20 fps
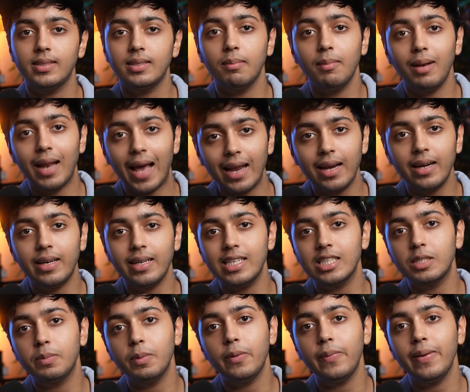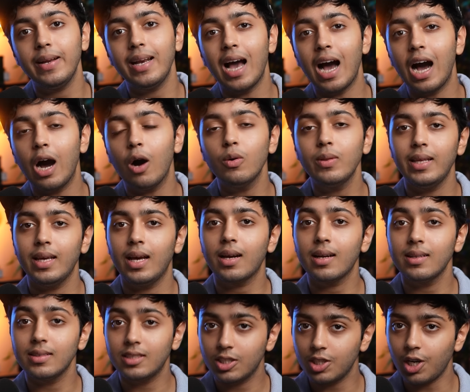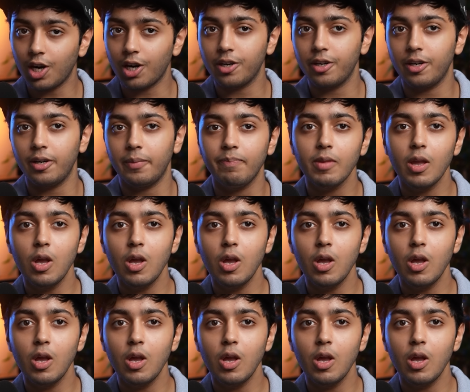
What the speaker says: similarities between how they are constructed.